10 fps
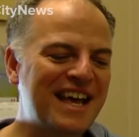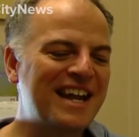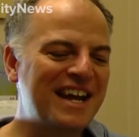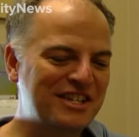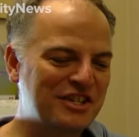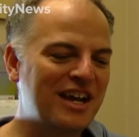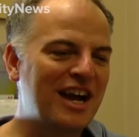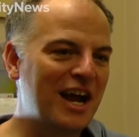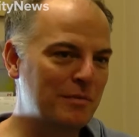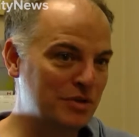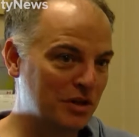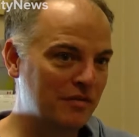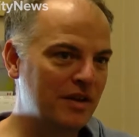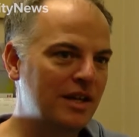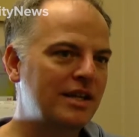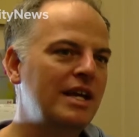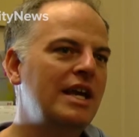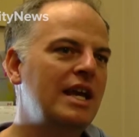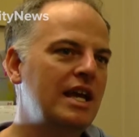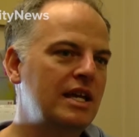that I observe it
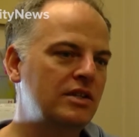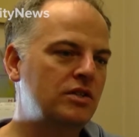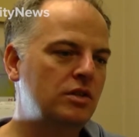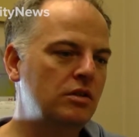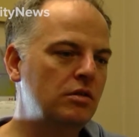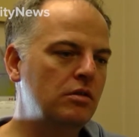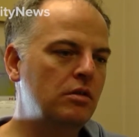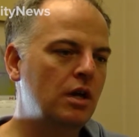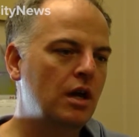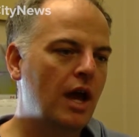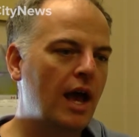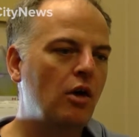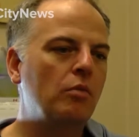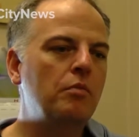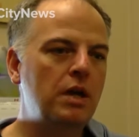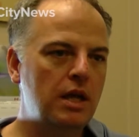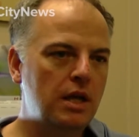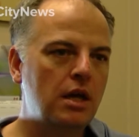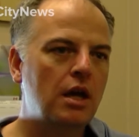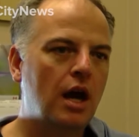is to help
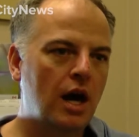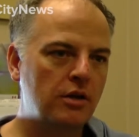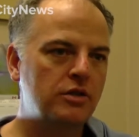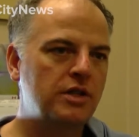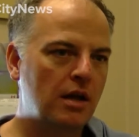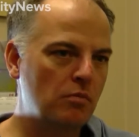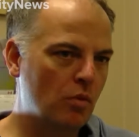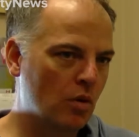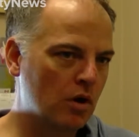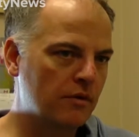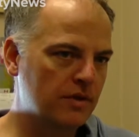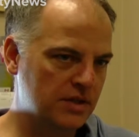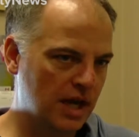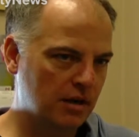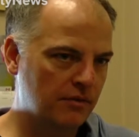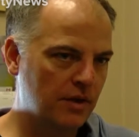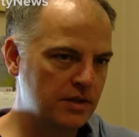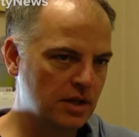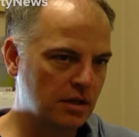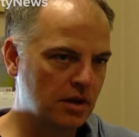me understand more of the
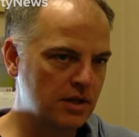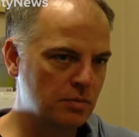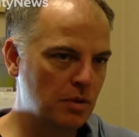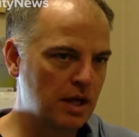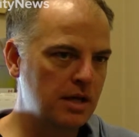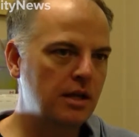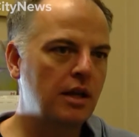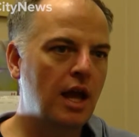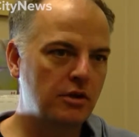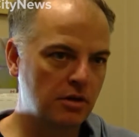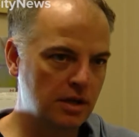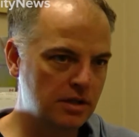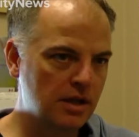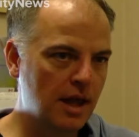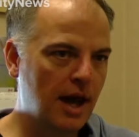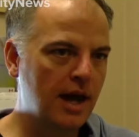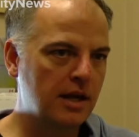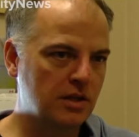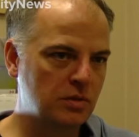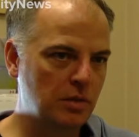sacrifice that Christ made, enter into that
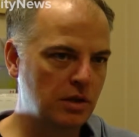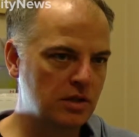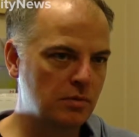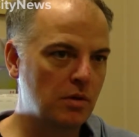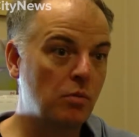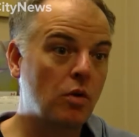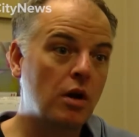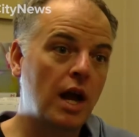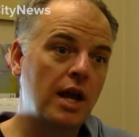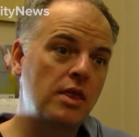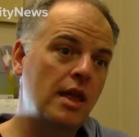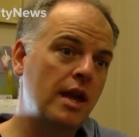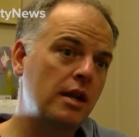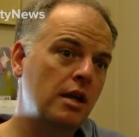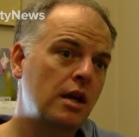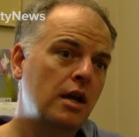experience a bit more, and then